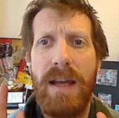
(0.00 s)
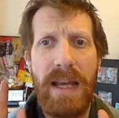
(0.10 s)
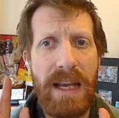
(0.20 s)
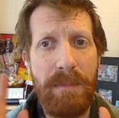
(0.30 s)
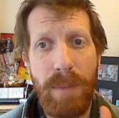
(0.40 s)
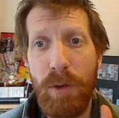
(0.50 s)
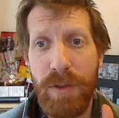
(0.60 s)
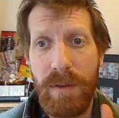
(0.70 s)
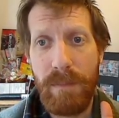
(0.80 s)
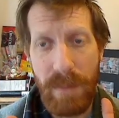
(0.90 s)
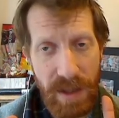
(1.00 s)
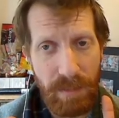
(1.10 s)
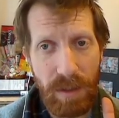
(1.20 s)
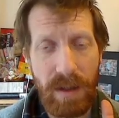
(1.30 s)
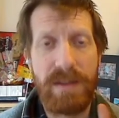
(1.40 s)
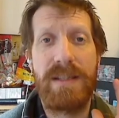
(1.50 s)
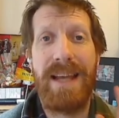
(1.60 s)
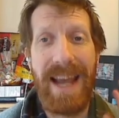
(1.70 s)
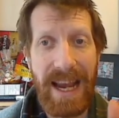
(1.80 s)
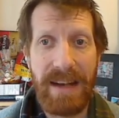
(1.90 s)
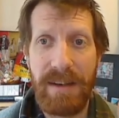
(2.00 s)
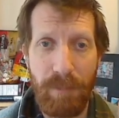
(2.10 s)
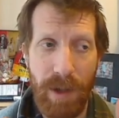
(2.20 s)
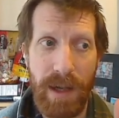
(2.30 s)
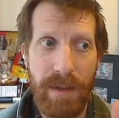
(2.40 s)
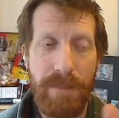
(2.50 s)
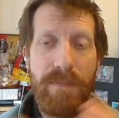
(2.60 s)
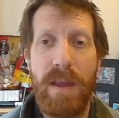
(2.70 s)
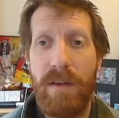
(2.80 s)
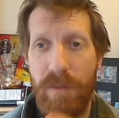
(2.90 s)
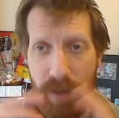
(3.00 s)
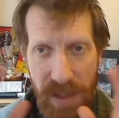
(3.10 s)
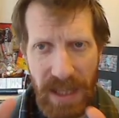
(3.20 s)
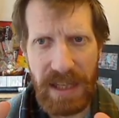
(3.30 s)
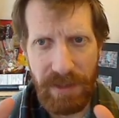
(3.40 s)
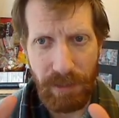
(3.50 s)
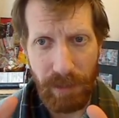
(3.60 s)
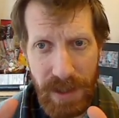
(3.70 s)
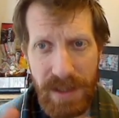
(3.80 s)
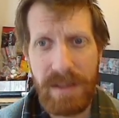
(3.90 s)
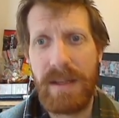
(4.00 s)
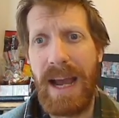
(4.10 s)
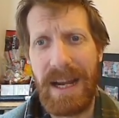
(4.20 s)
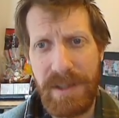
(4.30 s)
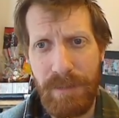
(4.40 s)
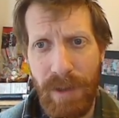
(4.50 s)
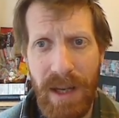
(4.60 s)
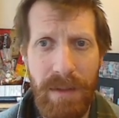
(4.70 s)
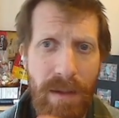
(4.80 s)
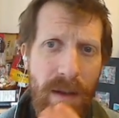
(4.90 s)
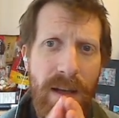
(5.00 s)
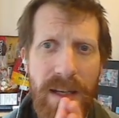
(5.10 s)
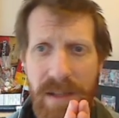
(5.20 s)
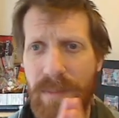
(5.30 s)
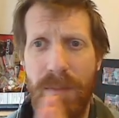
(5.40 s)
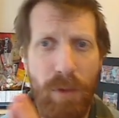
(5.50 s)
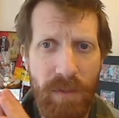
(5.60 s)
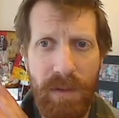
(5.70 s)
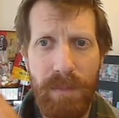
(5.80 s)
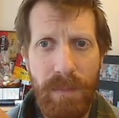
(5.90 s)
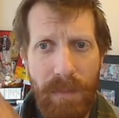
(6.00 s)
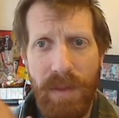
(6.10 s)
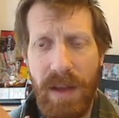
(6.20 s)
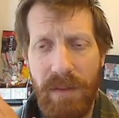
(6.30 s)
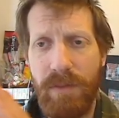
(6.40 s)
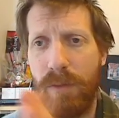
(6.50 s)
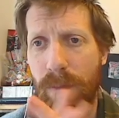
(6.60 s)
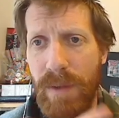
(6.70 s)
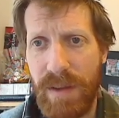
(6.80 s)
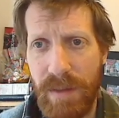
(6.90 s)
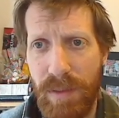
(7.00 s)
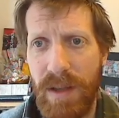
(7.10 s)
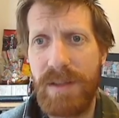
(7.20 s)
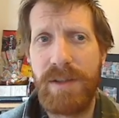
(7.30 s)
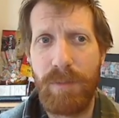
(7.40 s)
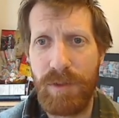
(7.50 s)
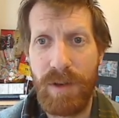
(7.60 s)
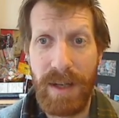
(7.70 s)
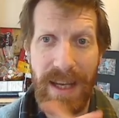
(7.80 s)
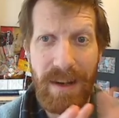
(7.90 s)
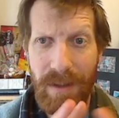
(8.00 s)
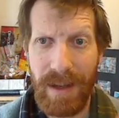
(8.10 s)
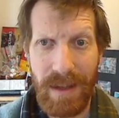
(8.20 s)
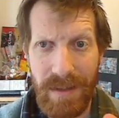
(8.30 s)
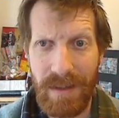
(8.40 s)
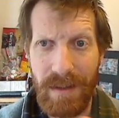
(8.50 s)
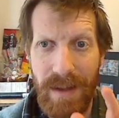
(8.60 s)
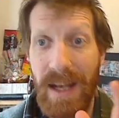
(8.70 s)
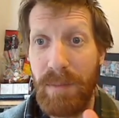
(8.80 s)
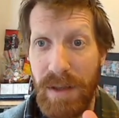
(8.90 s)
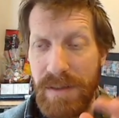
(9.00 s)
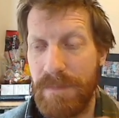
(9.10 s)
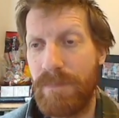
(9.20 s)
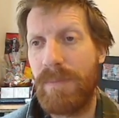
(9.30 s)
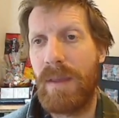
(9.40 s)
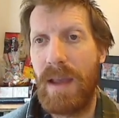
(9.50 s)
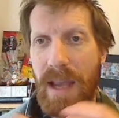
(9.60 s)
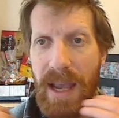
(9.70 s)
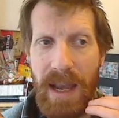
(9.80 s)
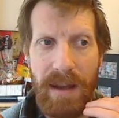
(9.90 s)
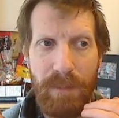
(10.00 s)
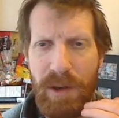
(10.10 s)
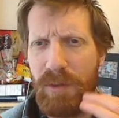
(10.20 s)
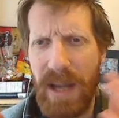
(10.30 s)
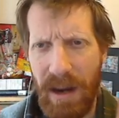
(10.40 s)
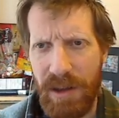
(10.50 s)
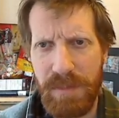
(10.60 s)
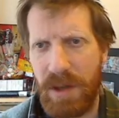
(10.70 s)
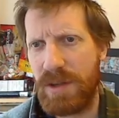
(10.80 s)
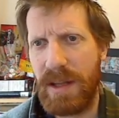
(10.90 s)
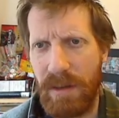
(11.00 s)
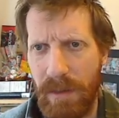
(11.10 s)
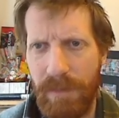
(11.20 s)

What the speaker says: in both Mythic Plus and in Raid for slightly different reasons. Acid Rain is a bit more of a thing for Mythic Plus, so we're trying to hit enemies. And we don't care as much that our